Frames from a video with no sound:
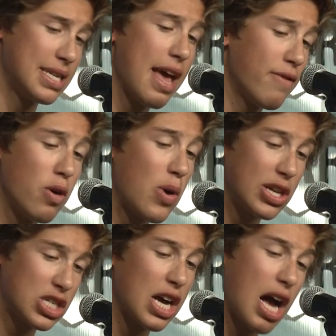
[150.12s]
never
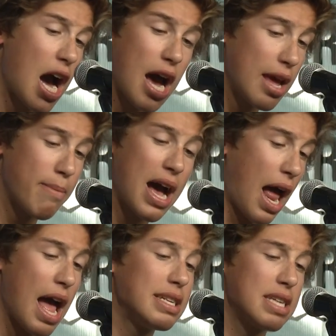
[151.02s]
want your heart in my
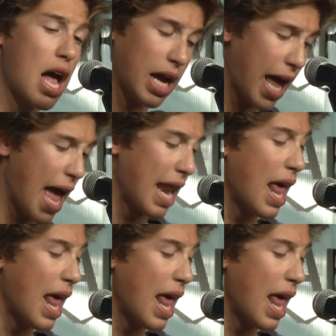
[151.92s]
hands again.